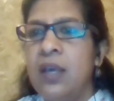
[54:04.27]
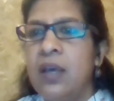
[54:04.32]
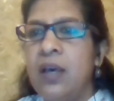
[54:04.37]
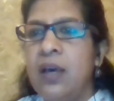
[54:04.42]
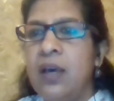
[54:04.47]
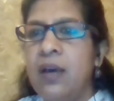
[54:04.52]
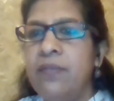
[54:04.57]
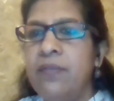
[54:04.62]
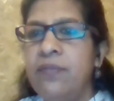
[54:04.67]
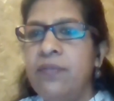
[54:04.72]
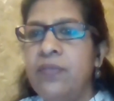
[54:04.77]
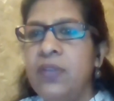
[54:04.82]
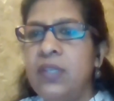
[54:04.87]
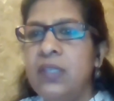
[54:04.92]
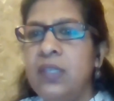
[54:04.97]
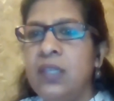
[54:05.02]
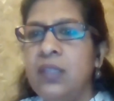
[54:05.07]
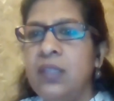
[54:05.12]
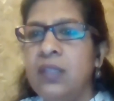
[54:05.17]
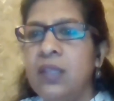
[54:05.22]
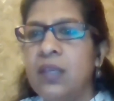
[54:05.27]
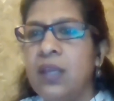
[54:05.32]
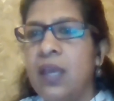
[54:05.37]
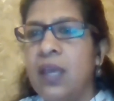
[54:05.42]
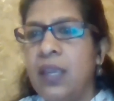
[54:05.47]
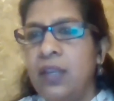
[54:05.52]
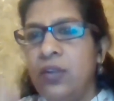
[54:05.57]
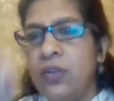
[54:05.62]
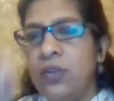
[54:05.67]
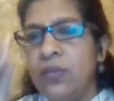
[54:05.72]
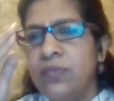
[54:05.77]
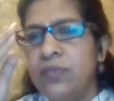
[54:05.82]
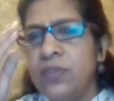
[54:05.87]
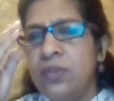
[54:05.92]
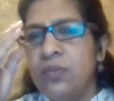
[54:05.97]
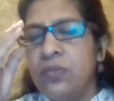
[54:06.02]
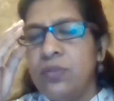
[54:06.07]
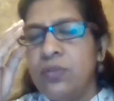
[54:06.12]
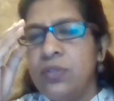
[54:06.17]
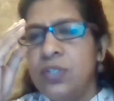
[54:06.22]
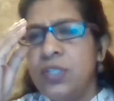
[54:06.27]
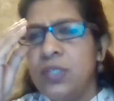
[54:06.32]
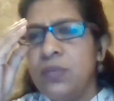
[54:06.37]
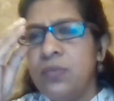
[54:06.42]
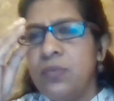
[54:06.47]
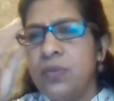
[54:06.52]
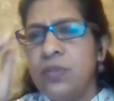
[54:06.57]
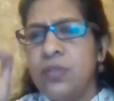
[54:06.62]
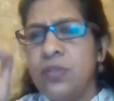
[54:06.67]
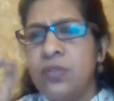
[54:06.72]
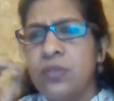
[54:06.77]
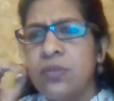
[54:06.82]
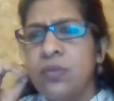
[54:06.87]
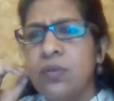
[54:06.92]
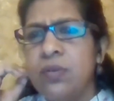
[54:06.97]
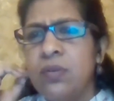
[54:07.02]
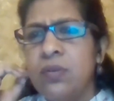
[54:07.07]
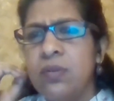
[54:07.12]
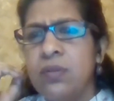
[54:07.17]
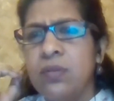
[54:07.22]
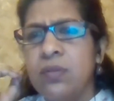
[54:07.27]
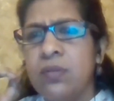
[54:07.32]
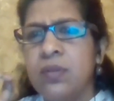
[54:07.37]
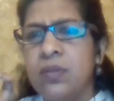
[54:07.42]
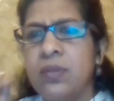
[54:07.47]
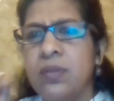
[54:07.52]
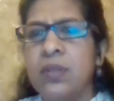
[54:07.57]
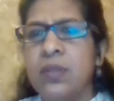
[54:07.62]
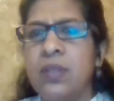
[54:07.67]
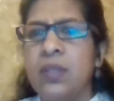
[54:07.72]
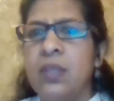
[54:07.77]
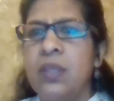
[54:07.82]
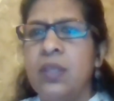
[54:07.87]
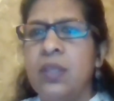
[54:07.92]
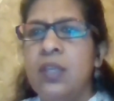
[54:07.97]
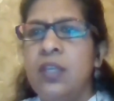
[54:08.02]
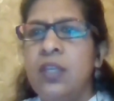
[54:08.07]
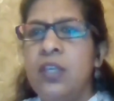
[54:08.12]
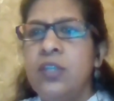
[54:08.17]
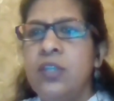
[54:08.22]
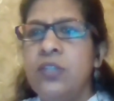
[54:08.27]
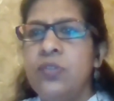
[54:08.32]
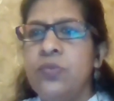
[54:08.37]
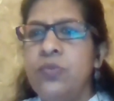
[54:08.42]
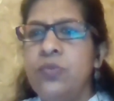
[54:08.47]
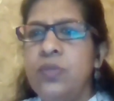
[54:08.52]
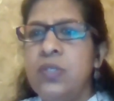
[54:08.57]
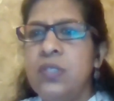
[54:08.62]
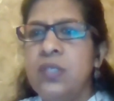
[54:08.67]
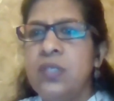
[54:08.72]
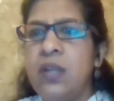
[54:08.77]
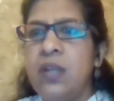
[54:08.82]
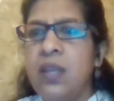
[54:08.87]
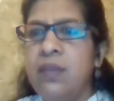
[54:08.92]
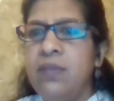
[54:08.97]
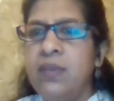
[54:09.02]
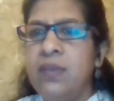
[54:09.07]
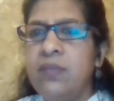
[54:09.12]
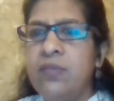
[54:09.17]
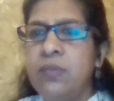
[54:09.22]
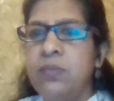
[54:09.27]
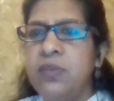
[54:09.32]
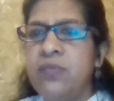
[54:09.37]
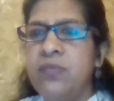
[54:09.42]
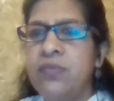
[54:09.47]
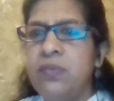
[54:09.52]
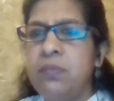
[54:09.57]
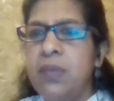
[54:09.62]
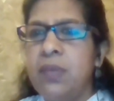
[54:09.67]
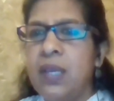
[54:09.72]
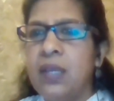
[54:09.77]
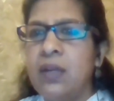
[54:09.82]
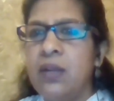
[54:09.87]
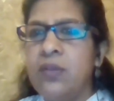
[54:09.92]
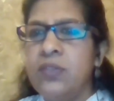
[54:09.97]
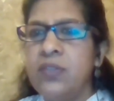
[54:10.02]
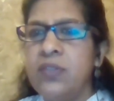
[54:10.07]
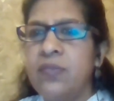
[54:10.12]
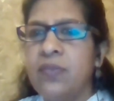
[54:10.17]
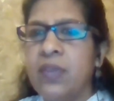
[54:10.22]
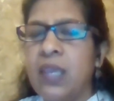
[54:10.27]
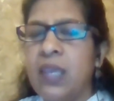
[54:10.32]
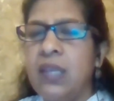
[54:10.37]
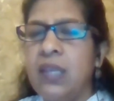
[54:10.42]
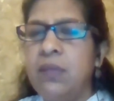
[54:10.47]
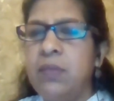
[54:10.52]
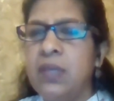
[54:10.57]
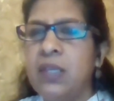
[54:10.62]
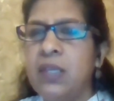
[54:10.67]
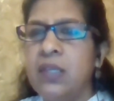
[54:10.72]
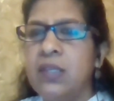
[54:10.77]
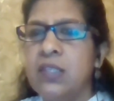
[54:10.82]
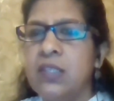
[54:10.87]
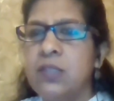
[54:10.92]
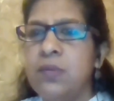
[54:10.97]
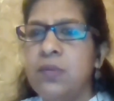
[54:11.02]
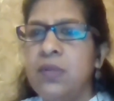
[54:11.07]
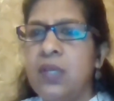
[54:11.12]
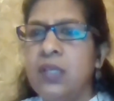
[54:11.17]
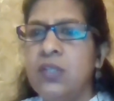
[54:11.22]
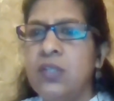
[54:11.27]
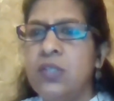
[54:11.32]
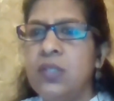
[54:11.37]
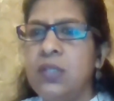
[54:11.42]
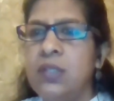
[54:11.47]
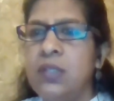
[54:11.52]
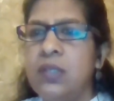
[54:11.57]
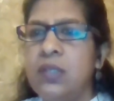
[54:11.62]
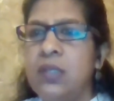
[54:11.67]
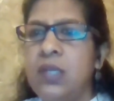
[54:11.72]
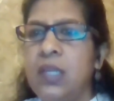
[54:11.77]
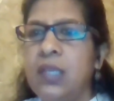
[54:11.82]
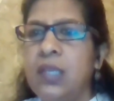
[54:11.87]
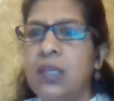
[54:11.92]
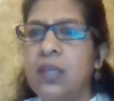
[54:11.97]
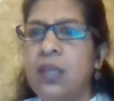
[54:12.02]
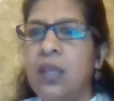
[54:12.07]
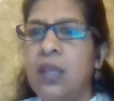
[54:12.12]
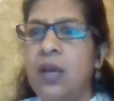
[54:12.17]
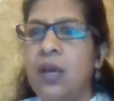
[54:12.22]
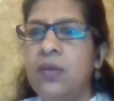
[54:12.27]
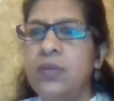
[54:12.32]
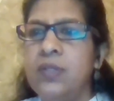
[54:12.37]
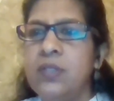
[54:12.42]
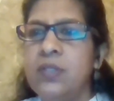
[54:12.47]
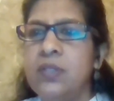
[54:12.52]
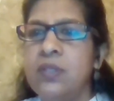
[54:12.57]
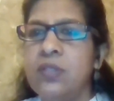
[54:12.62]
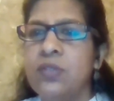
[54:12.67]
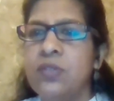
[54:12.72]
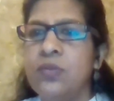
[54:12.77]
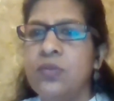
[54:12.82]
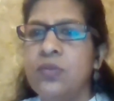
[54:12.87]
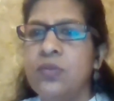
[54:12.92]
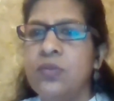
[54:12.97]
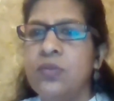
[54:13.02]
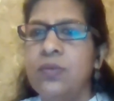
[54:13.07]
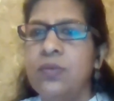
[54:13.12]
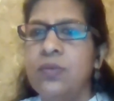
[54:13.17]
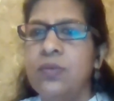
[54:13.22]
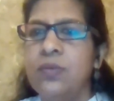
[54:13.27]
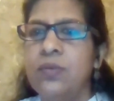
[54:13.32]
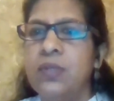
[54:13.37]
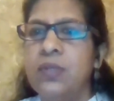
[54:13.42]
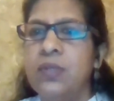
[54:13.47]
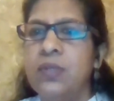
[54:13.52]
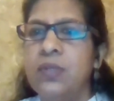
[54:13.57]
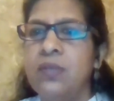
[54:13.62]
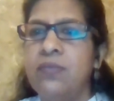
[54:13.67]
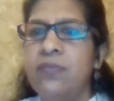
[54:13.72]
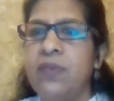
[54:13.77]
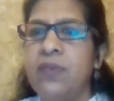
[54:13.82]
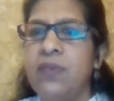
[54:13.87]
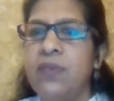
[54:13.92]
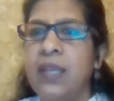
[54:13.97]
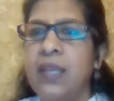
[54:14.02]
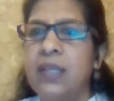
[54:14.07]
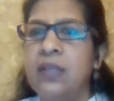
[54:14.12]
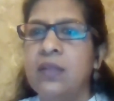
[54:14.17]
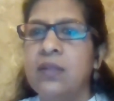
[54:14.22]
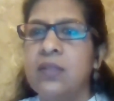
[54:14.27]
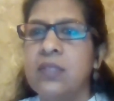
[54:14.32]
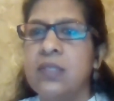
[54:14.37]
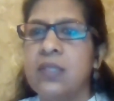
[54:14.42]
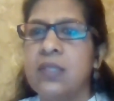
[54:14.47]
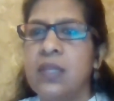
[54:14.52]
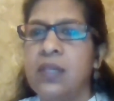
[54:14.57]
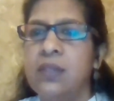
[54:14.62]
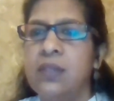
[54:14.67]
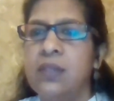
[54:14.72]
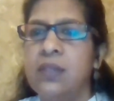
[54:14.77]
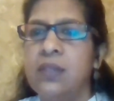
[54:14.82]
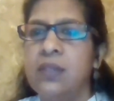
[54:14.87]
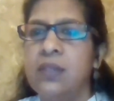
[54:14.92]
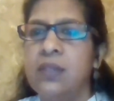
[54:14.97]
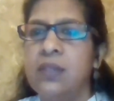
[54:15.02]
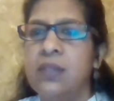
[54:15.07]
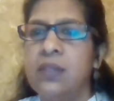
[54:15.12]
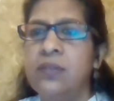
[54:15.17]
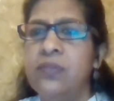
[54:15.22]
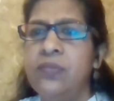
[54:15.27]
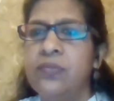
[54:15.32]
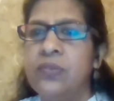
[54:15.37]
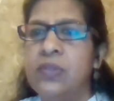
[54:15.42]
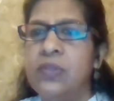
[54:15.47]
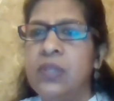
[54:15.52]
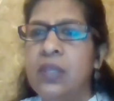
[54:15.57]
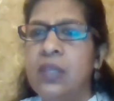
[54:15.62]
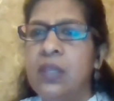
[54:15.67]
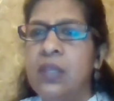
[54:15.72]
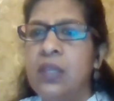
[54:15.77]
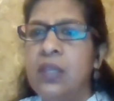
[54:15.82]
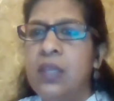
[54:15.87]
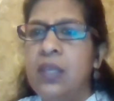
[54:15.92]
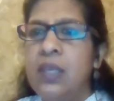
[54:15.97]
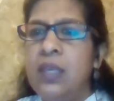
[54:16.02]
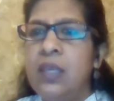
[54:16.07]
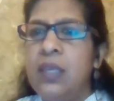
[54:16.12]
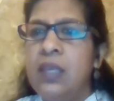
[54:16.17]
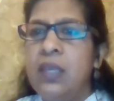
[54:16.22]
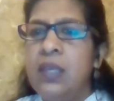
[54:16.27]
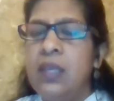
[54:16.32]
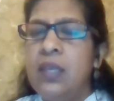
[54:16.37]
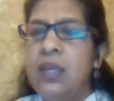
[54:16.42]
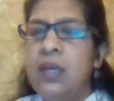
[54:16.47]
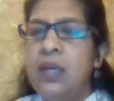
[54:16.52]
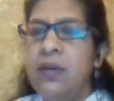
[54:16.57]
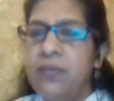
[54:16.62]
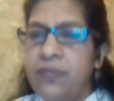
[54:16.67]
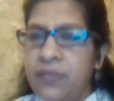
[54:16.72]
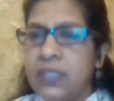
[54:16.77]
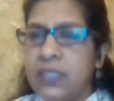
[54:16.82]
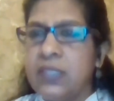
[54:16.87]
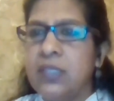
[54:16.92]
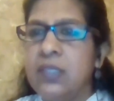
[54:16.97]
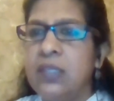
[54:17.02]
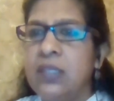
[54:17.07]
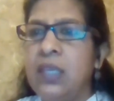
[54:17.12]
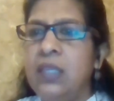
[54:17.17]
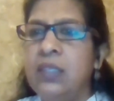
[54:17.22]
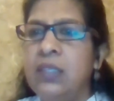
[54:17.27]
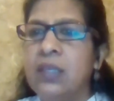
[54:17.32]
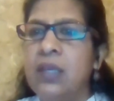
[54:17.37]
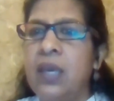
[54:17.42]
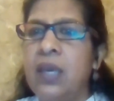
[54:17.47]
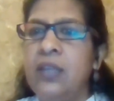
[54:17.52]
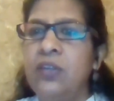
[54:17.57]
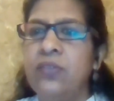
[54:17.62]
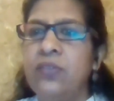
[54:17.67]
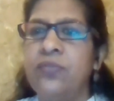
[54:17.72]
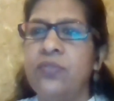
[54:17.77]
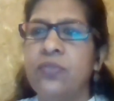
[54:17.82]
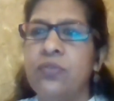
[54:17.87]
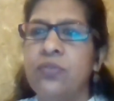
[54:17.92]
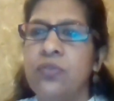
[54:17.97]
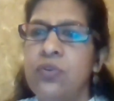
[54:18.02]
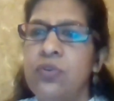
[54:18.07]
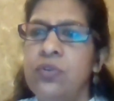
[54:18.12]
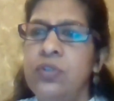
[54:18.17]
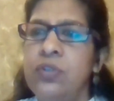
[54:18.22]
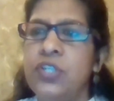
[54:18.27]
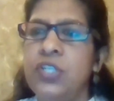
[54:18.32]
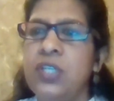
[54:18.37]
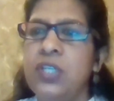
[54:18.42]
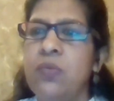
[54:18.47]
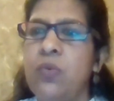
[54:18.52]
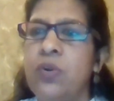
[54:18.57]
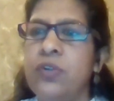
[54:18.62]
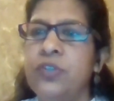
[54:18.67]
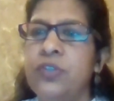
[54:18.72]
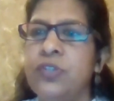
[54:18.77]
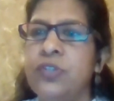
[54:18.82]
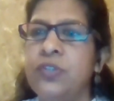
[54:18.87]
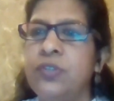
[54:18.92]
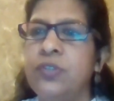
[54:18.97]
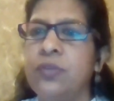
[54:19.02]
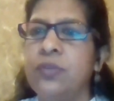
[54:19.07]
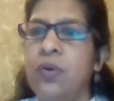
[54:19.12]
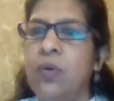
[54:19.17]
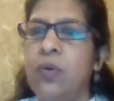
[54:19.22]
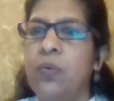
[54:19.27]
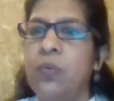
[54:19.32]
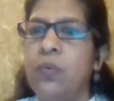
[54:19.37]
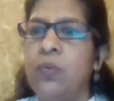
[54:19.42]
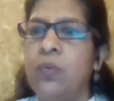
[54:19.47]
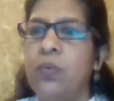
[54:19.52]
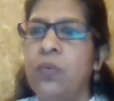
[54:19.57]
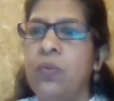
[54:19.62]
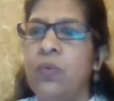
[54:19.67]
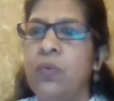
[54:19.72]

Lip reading: a fit in the kind of the role she wants to go? Students arriving from different backgrounds of academic and experiential learning, how does a student find herself a fit in the kind of role she wants to go?